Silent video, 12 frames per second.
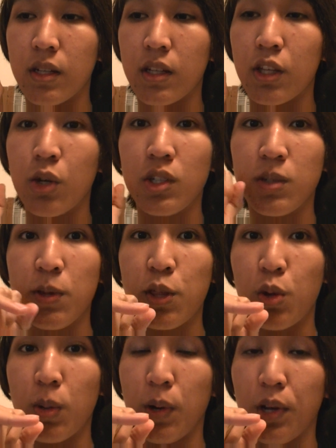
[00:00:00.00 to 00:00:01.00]
USB
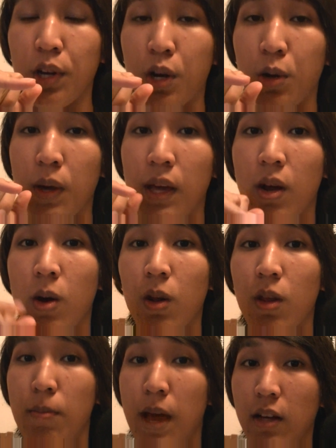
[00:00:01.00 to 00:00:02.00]
3.0 in all
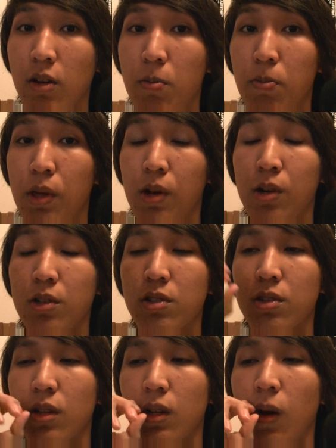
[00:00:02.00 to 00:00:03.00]
the Mac
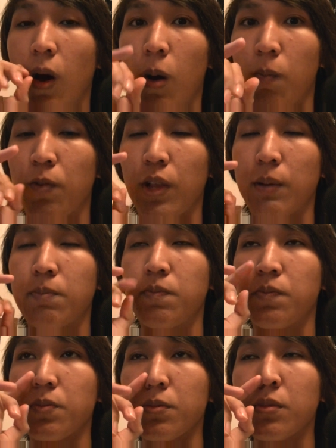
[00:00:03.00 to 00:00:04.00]
computers, hopefully,
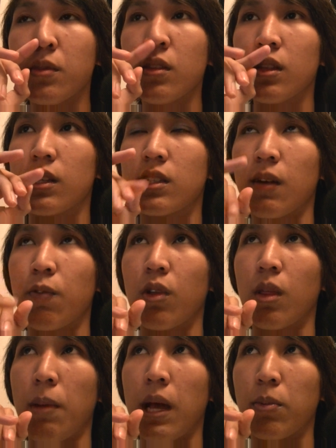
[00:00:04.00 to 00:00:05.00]
except for
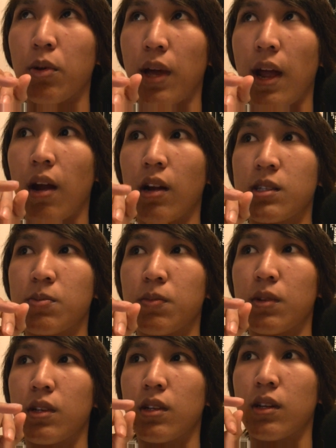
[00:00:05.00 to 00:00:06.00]
the MacBook Air.
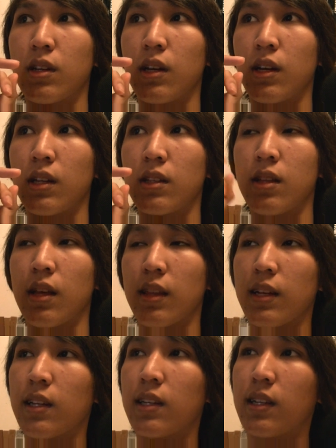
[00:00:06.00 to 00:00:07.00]
I
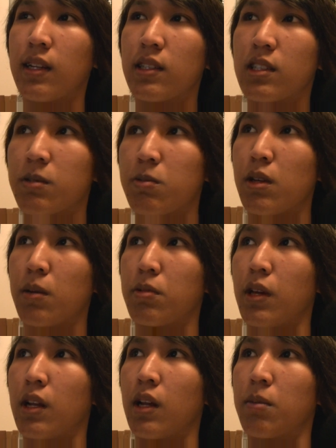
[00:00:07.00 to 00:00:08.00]
think it needs to be
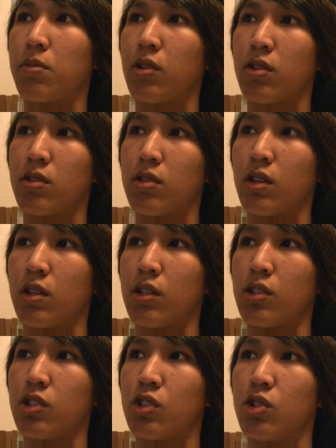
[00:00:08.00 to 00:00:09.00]
updated. I'm not entirely
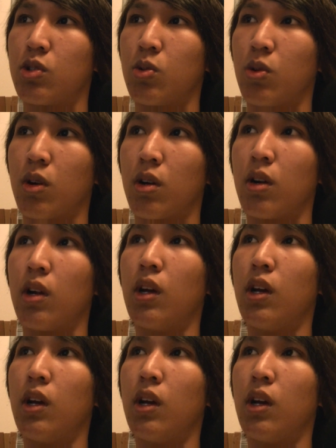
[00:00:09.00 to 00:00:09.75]
sure.